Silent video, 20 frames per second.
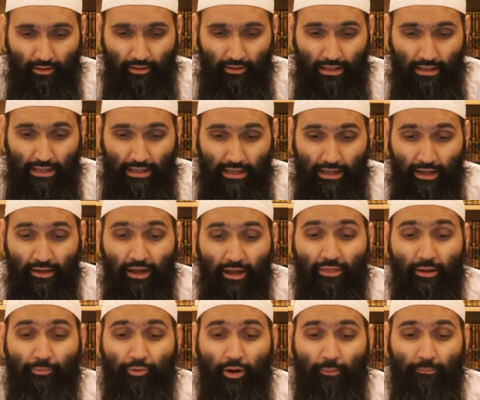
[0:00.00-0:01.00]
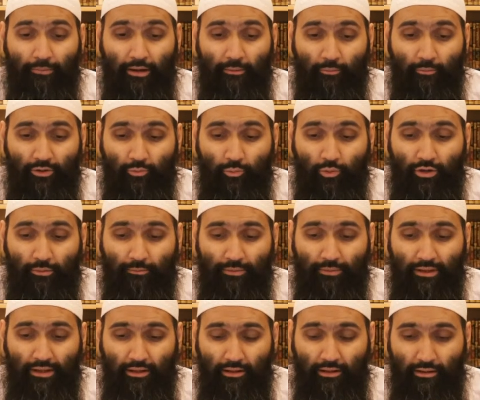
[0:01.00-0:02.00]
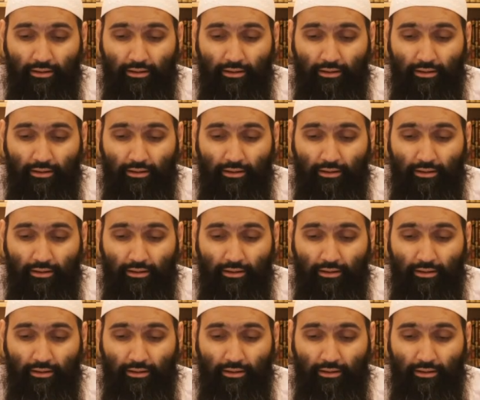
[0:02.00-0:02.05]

Another problem would be